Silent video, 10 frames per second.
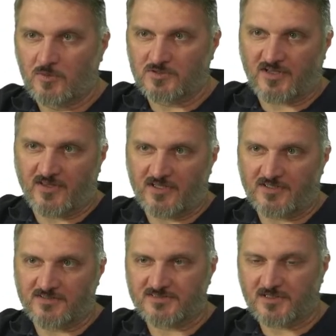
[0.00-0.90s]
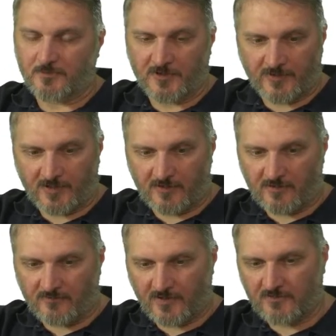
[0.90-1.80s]
I think is something that
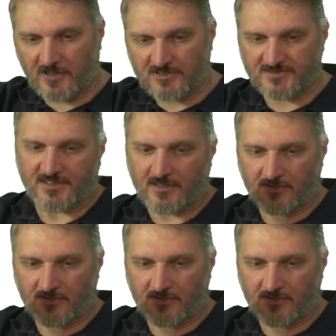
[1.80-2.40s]
Firefox has added